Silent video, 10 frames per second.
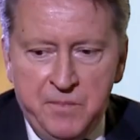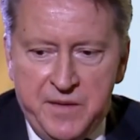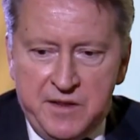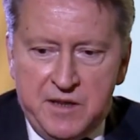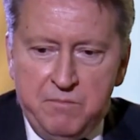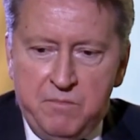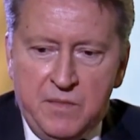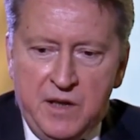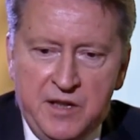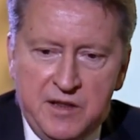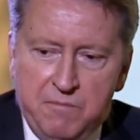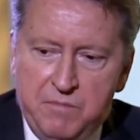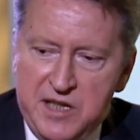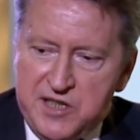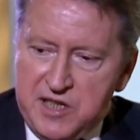in the in the
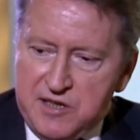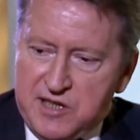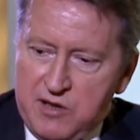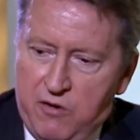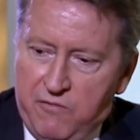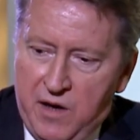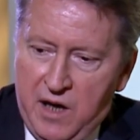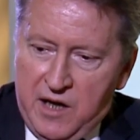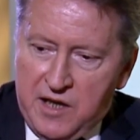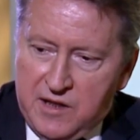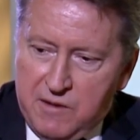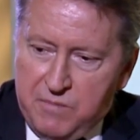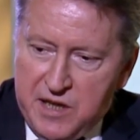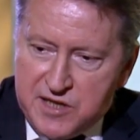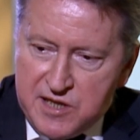basins of in the
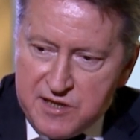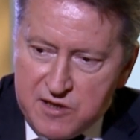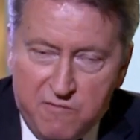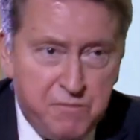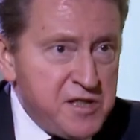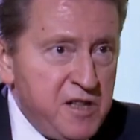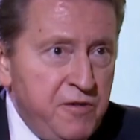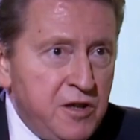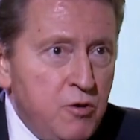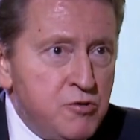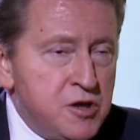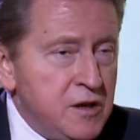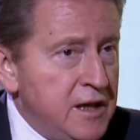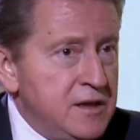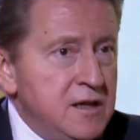basins of Pacific
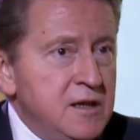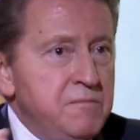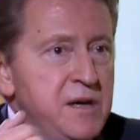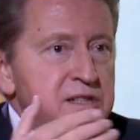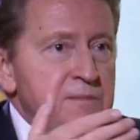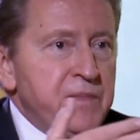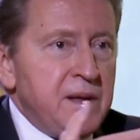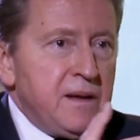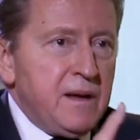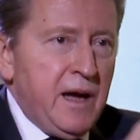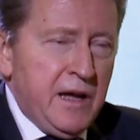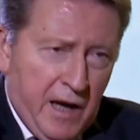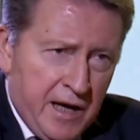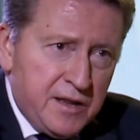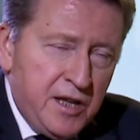Ocean and in the basin eh,
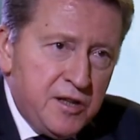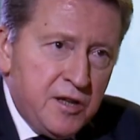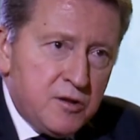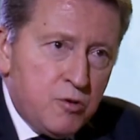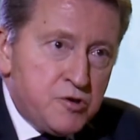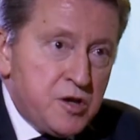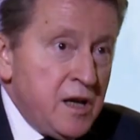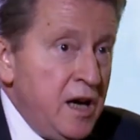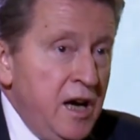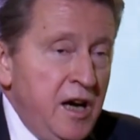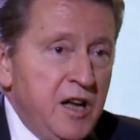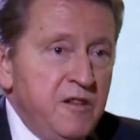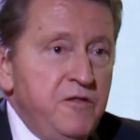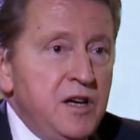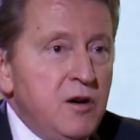and Indian Ocean,
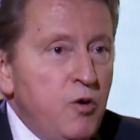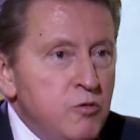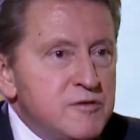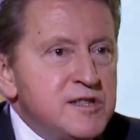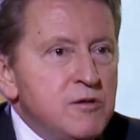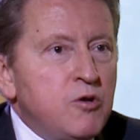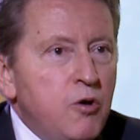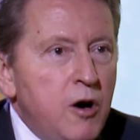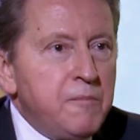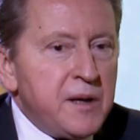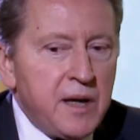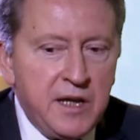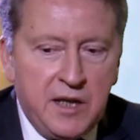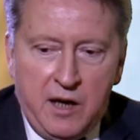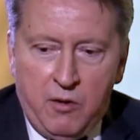and we are also
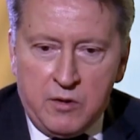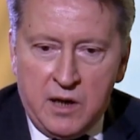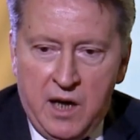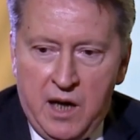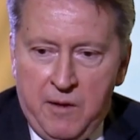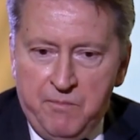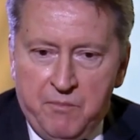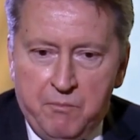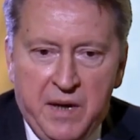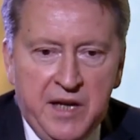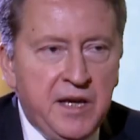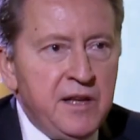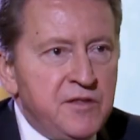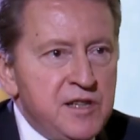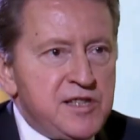cooperating on
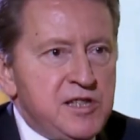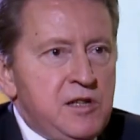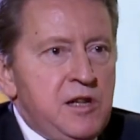making this